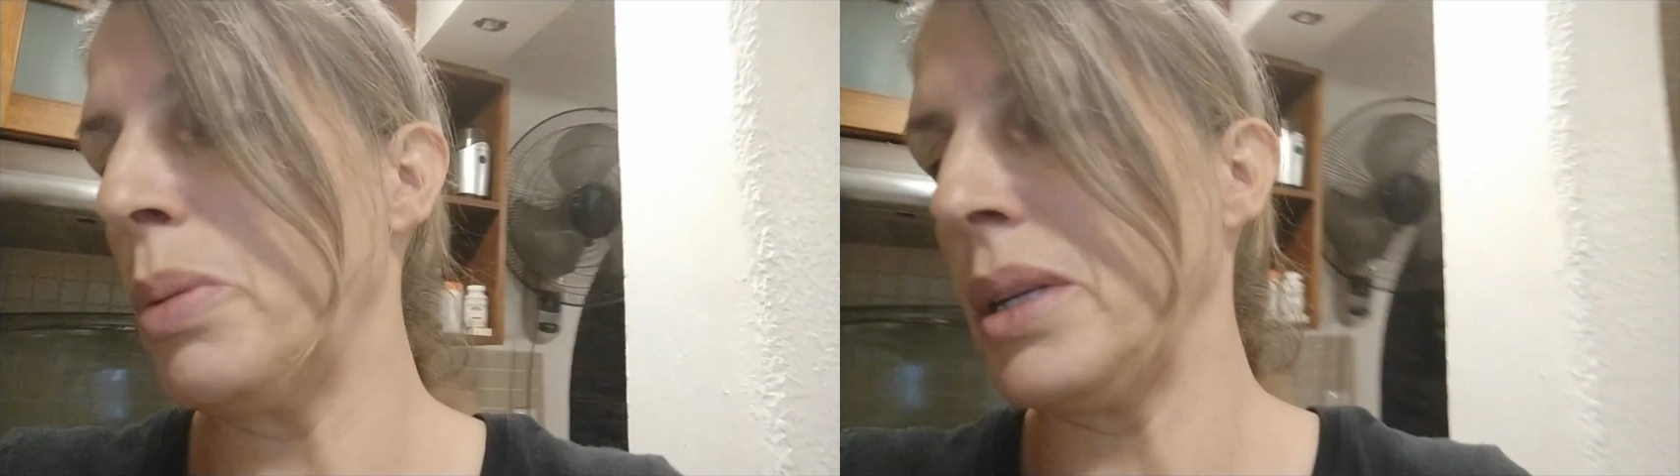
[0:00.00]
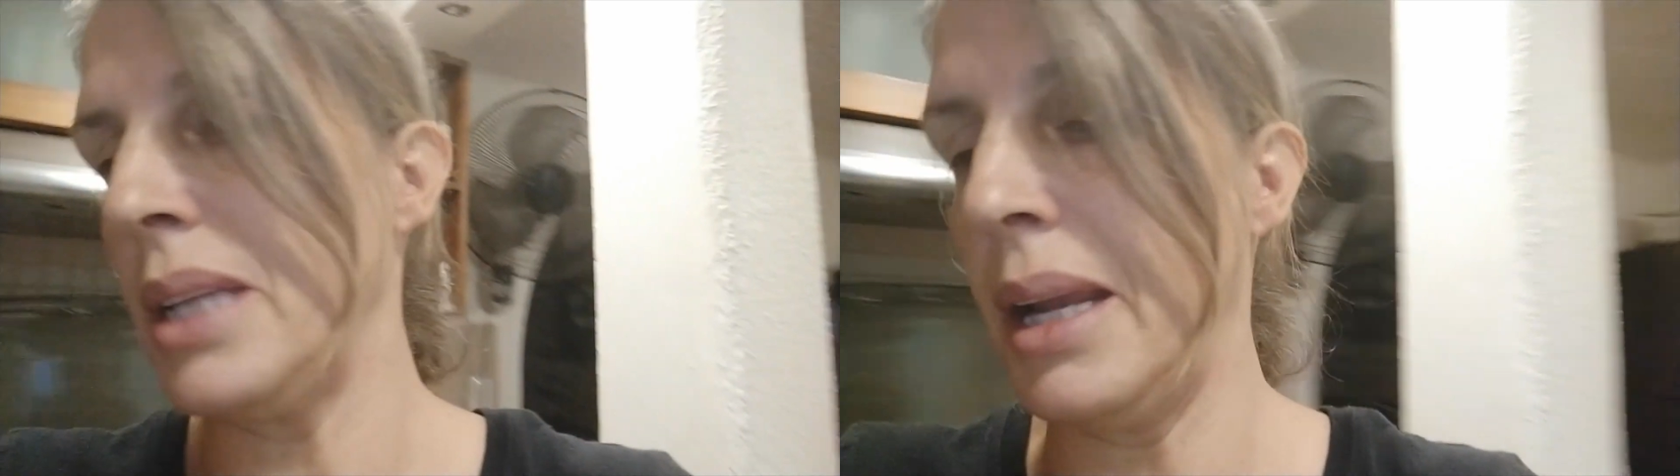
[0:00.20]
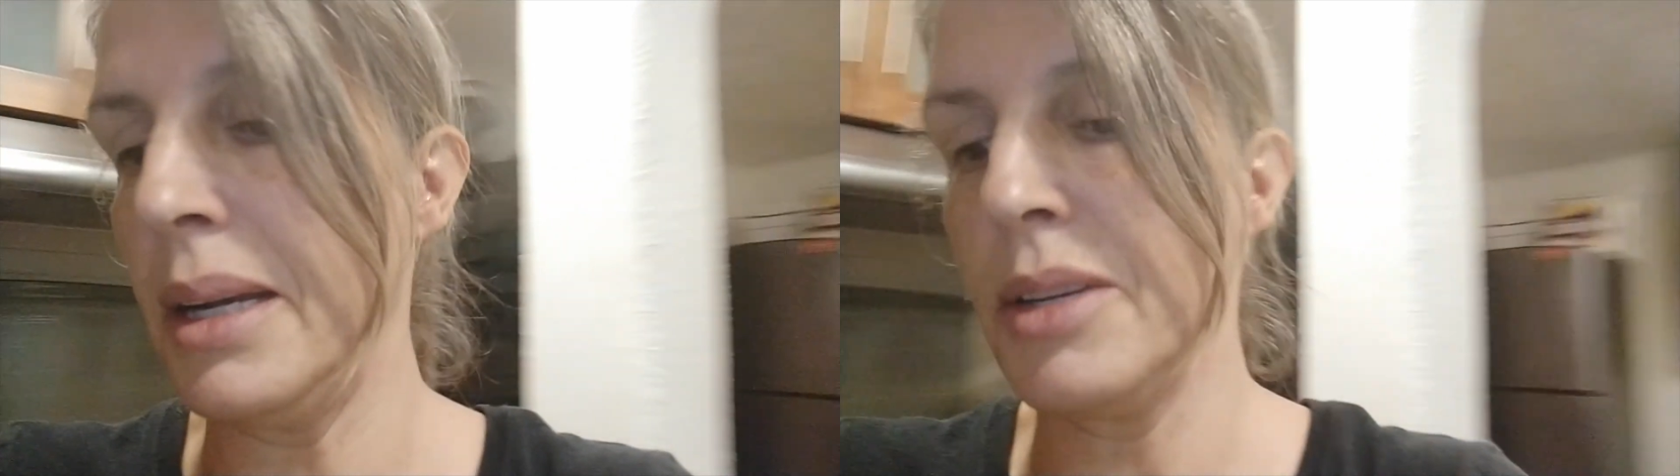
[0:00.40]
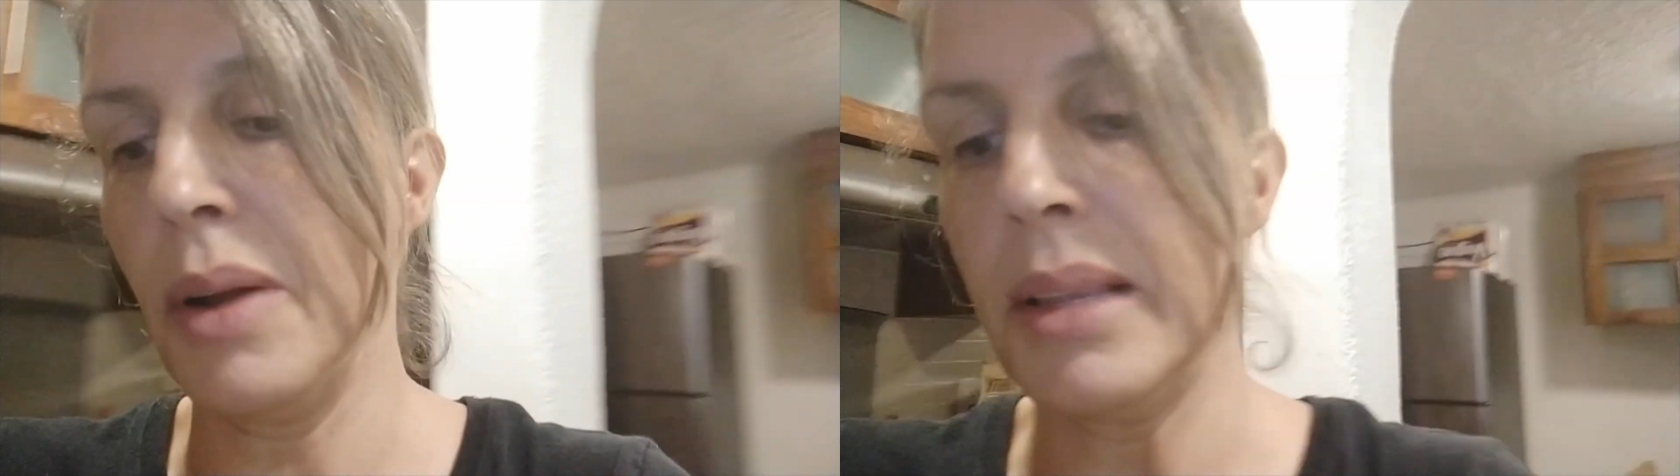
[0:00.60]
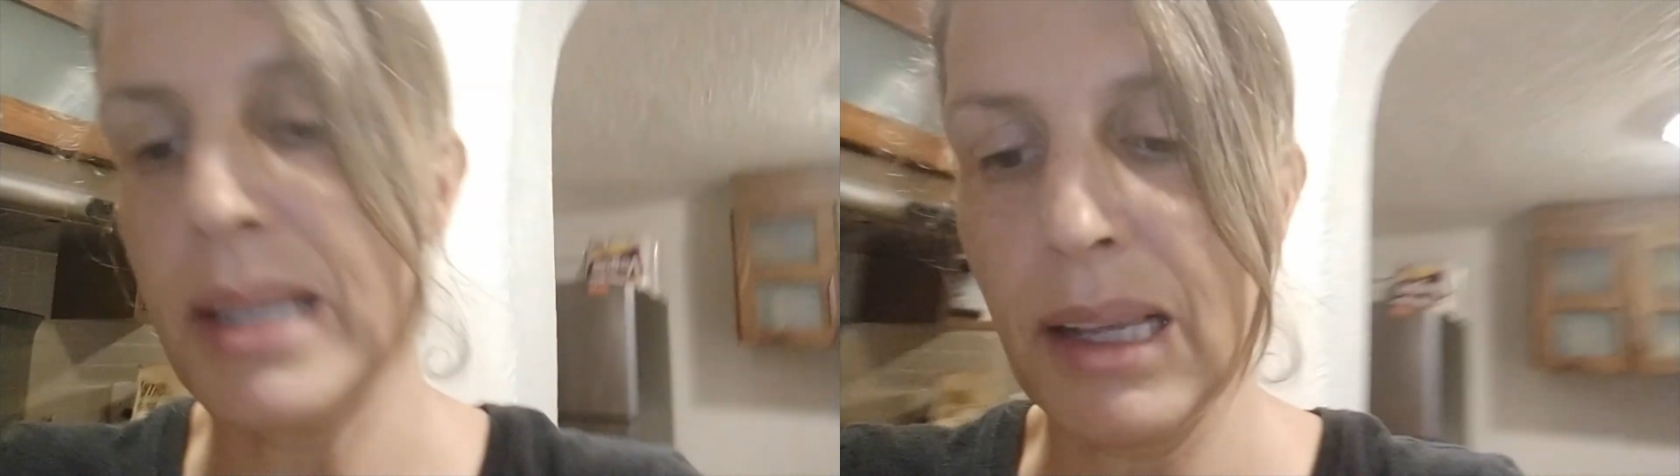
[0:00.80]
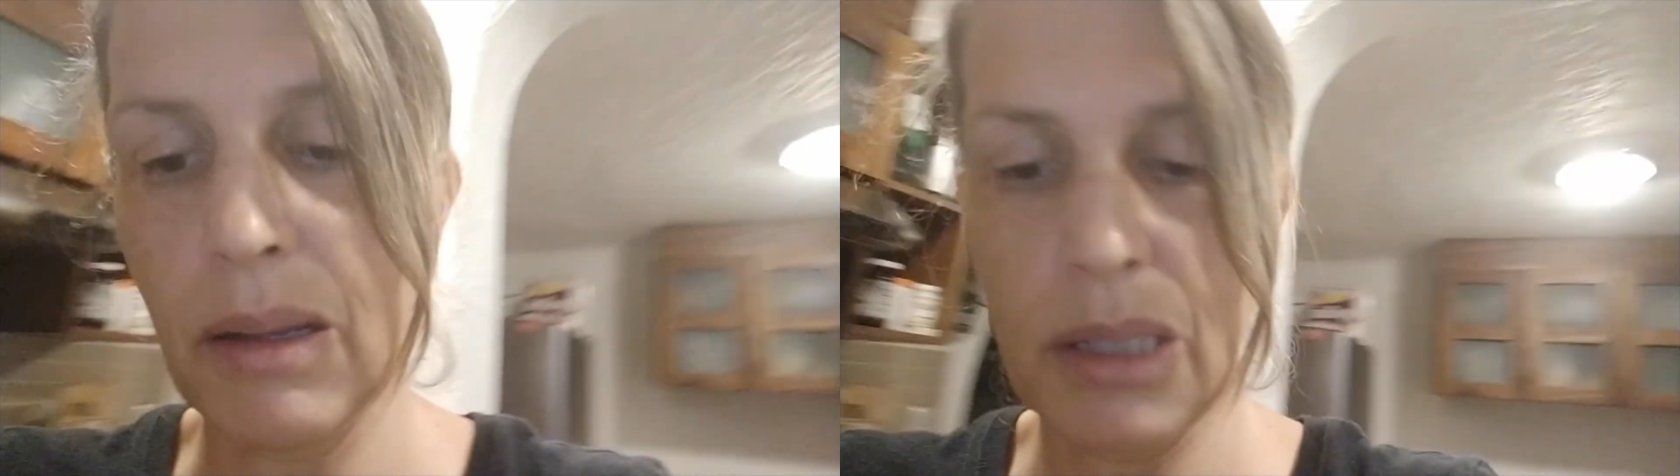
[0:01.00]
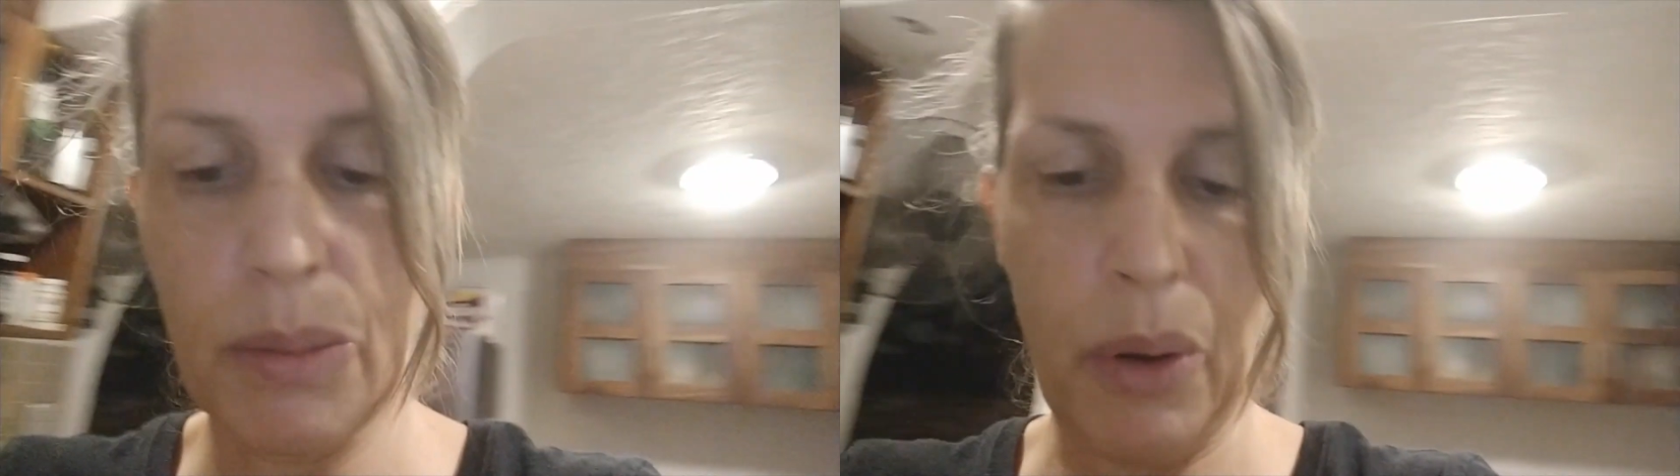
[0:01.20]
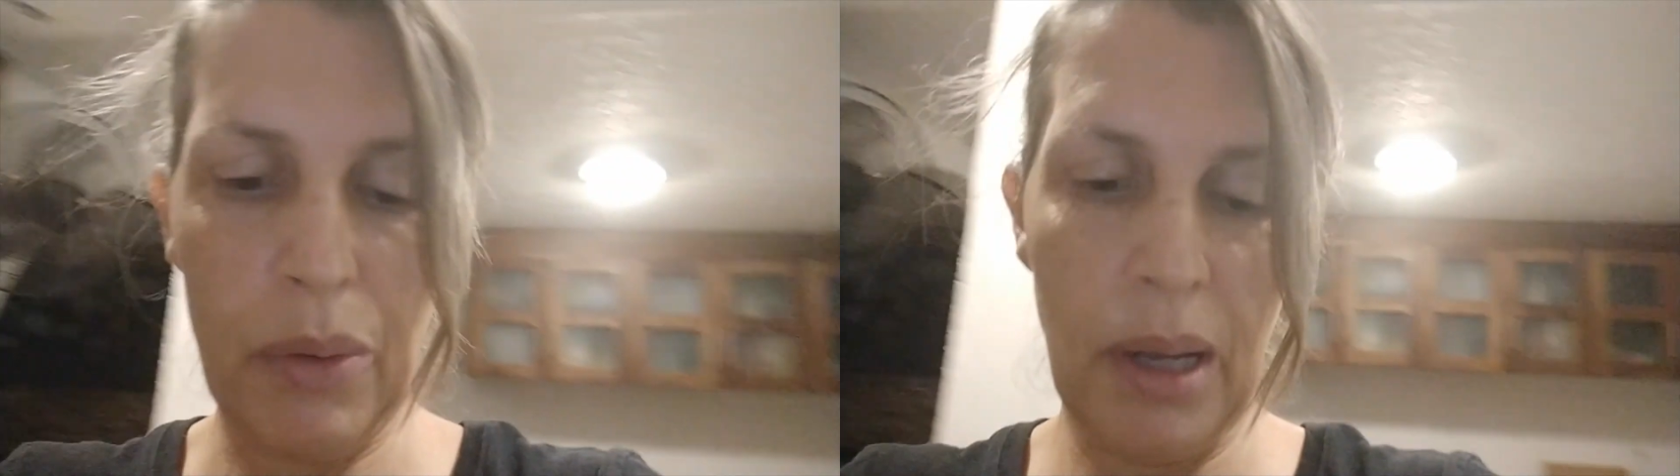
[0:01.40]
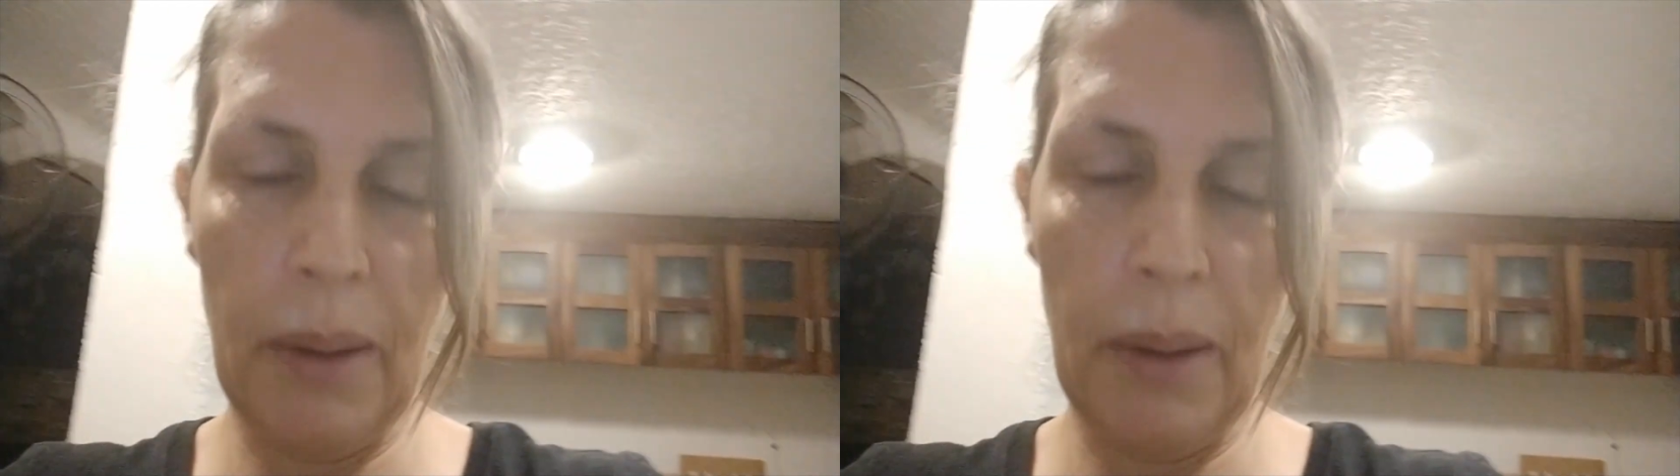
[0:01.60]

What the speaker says: excited to try this liquid smoke.